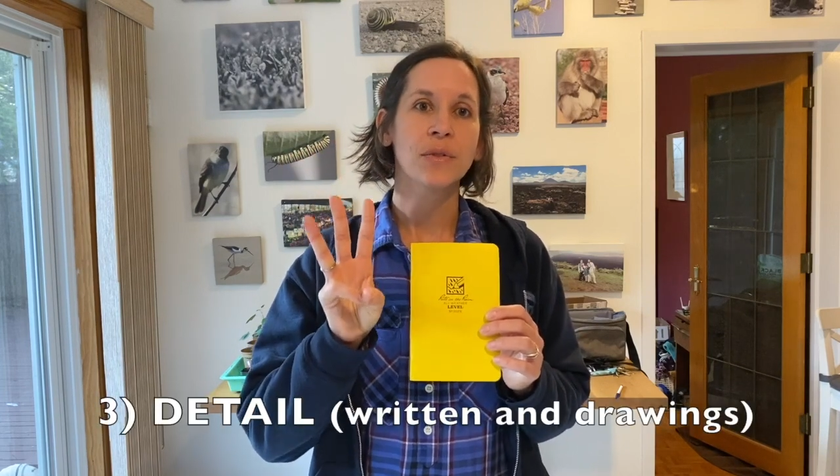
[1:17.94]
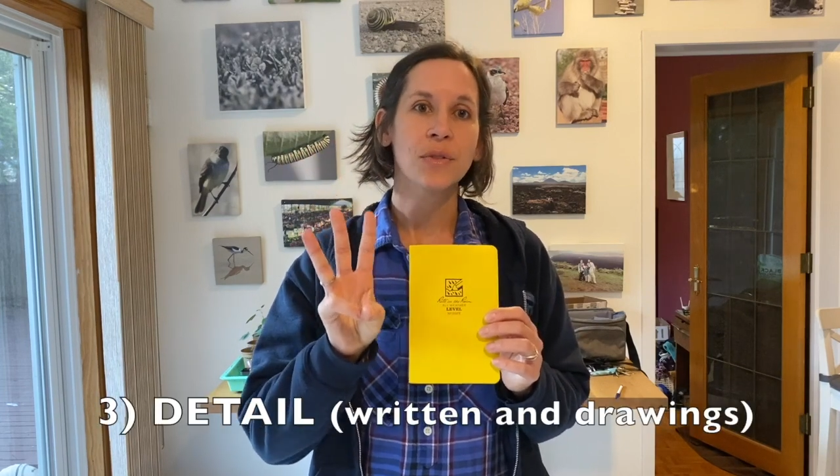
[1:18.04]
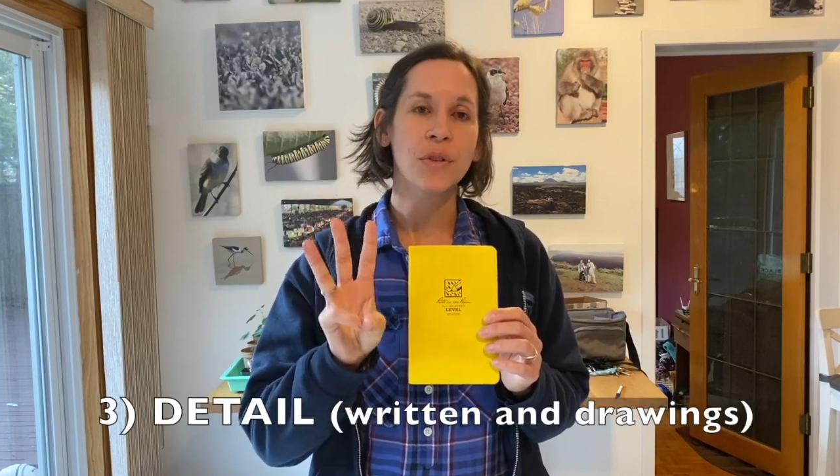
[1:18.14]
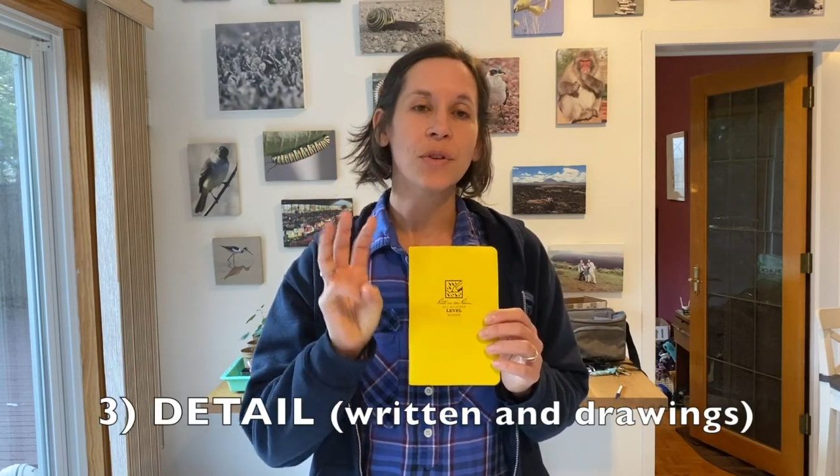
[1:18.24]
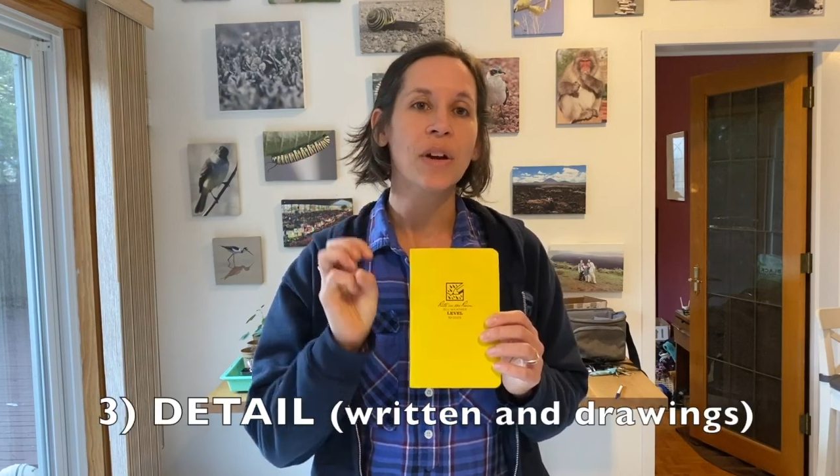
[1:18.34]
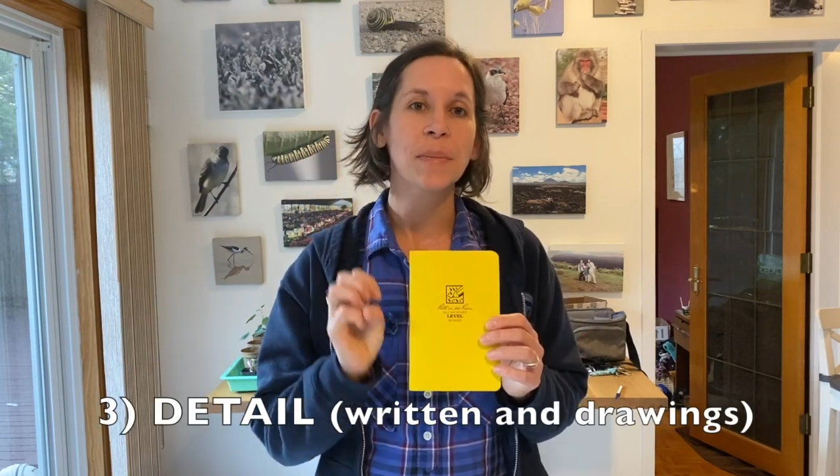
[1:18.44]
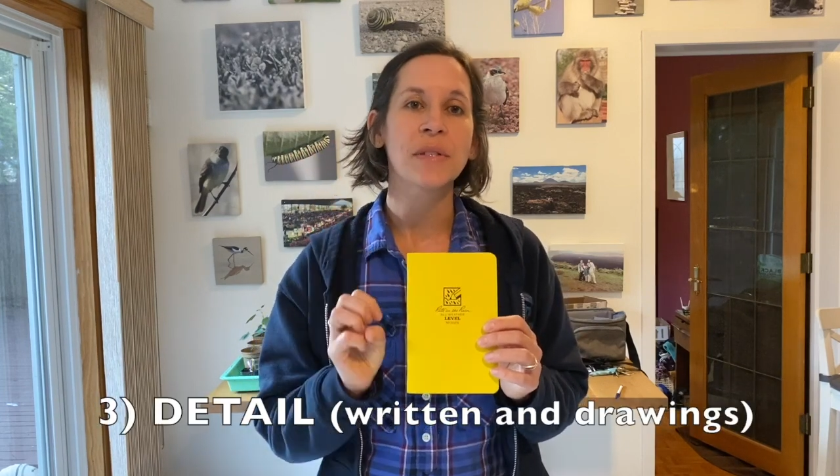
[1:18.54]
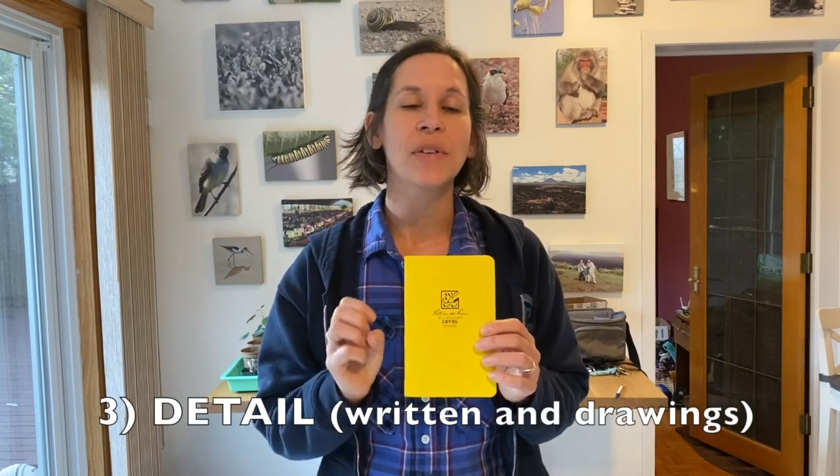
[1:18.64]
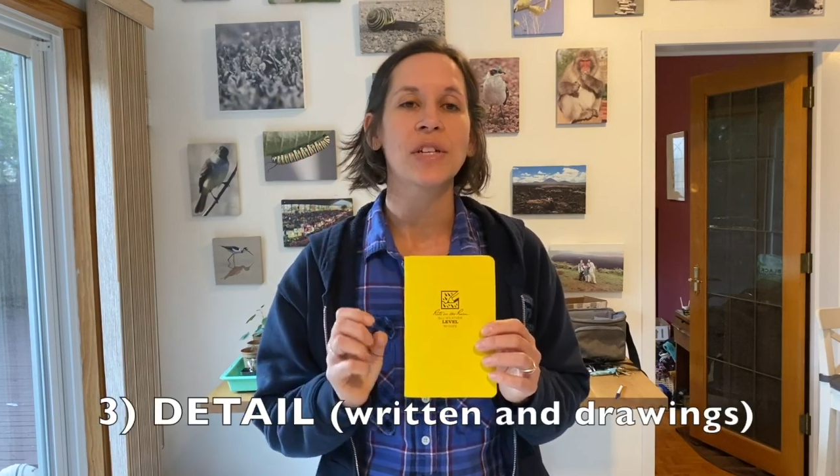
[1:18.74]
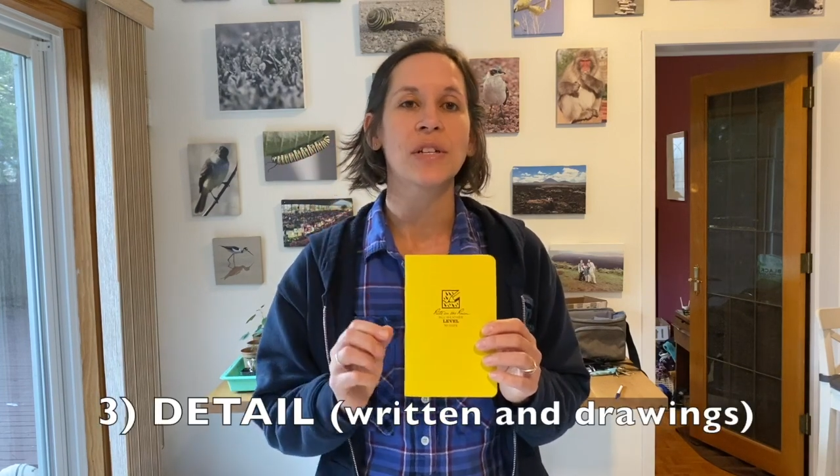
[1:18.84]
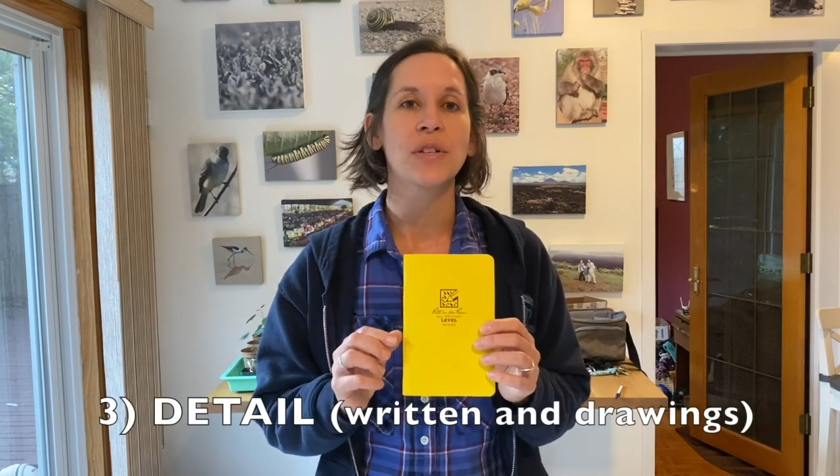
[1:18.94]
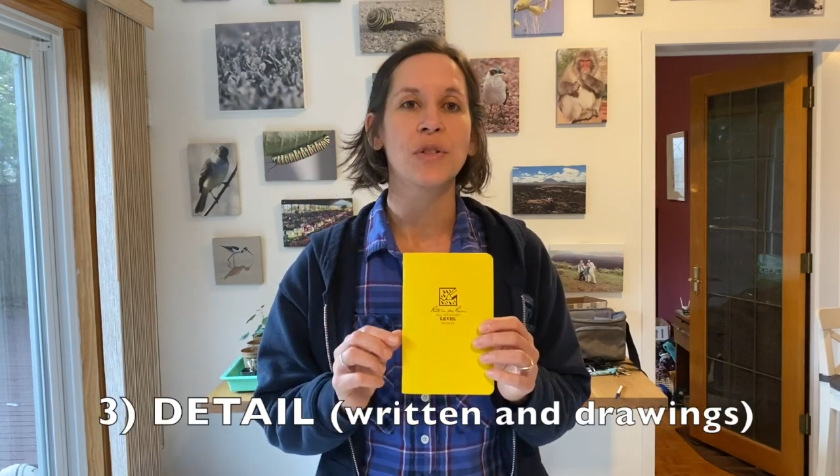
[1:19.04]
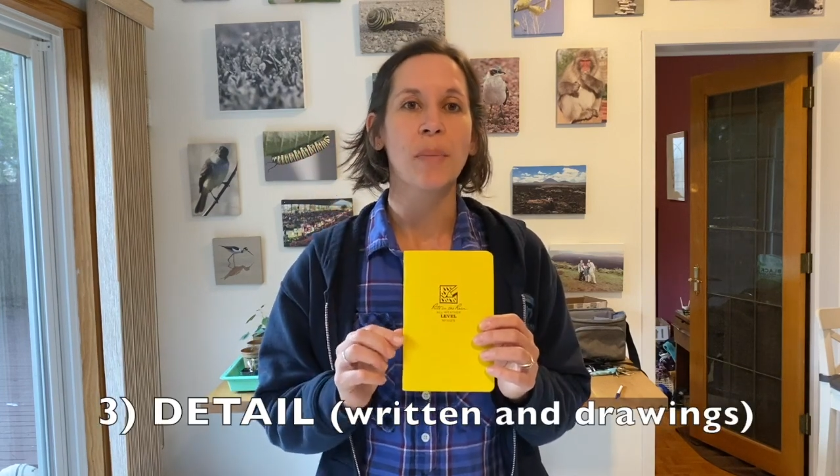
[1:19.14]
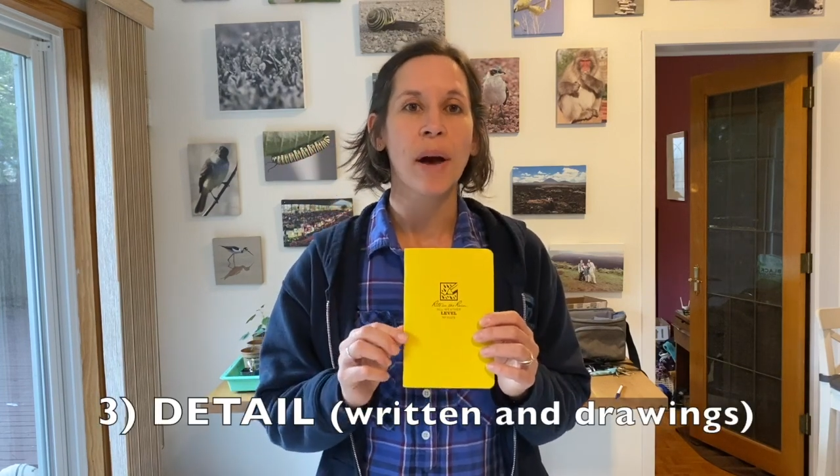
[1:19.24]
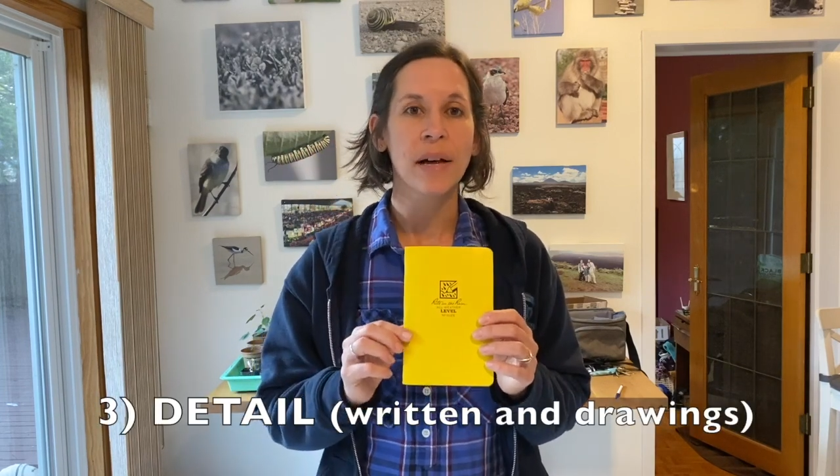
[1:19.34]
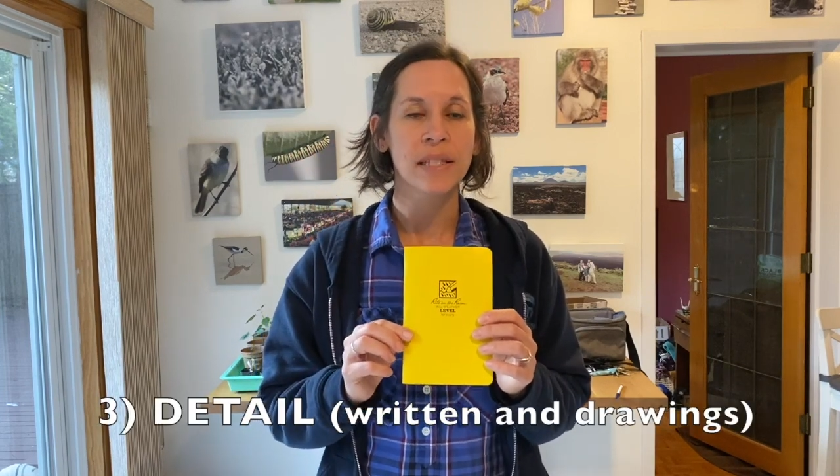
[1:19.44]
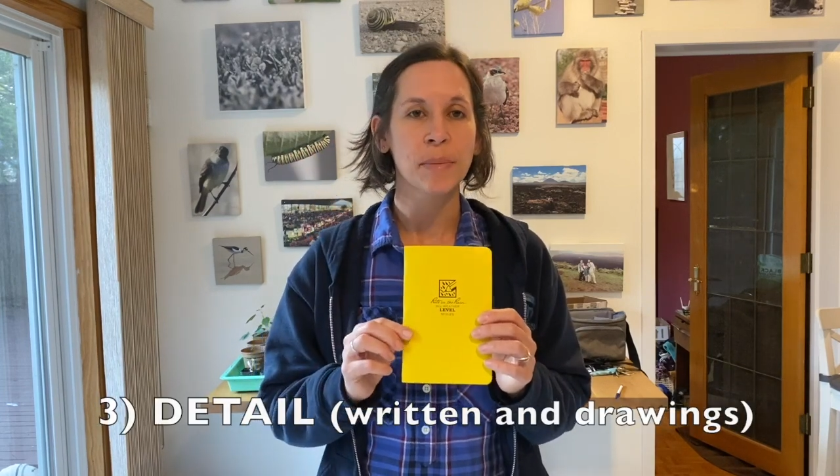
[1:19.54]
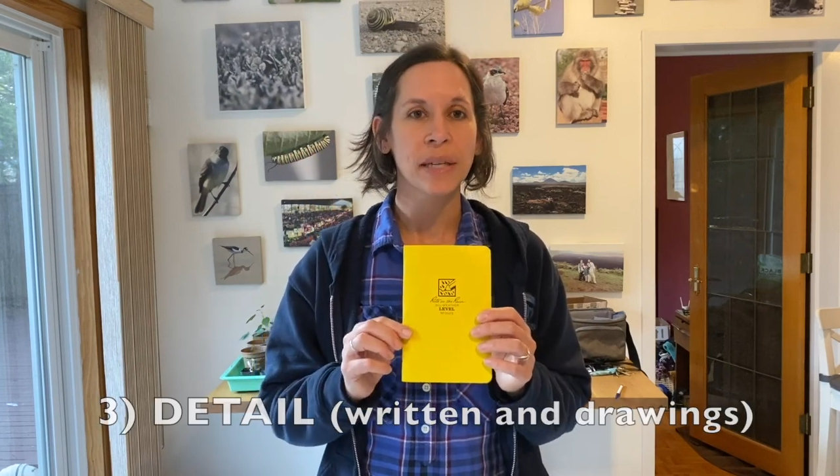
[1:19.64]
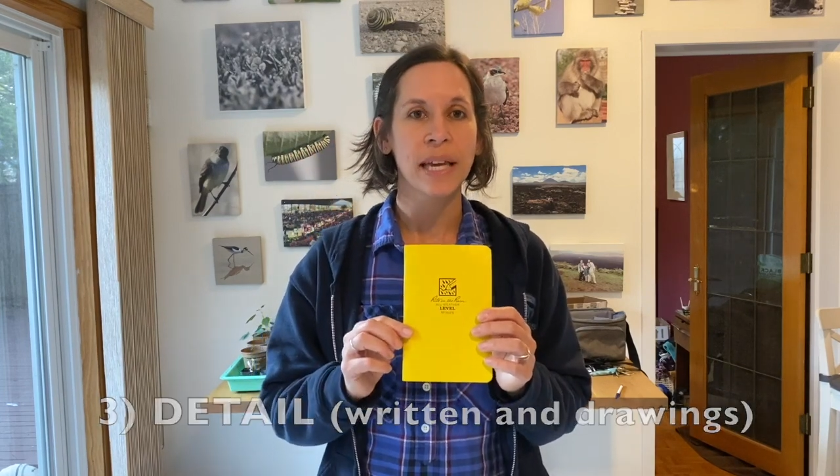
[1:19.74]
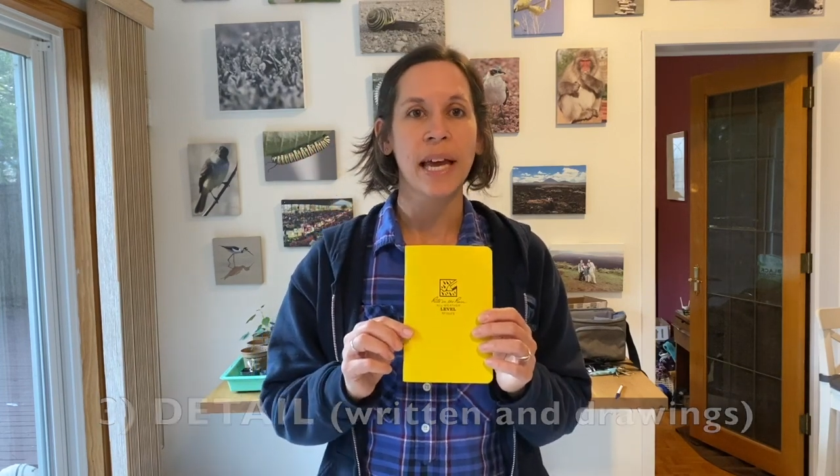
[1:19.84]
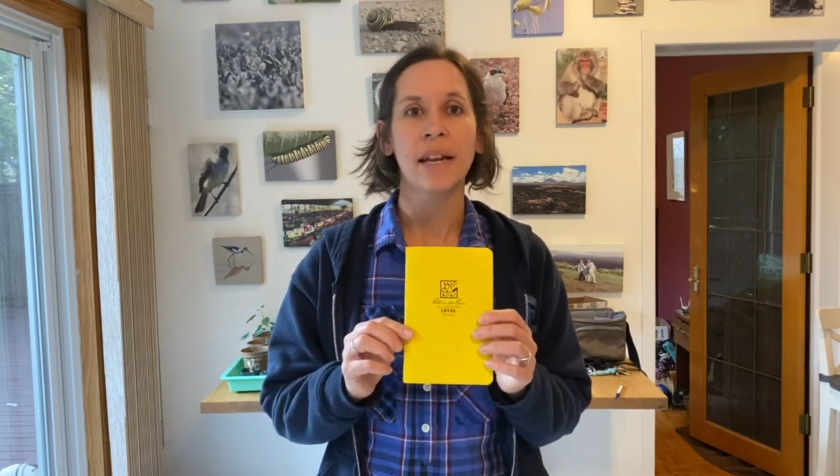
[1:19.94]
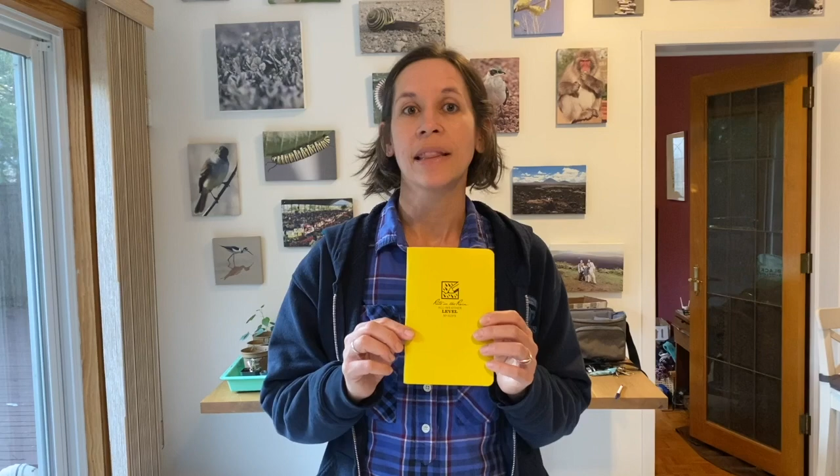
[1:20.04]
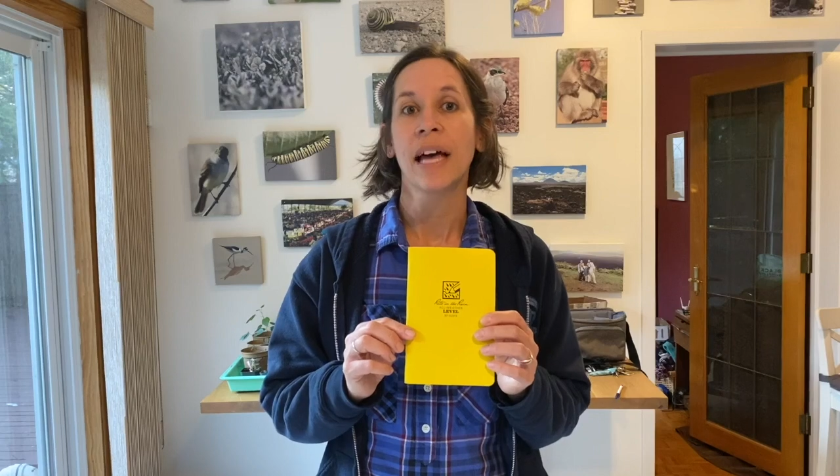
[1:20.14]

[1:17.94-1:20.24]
to your observation as you possibly can.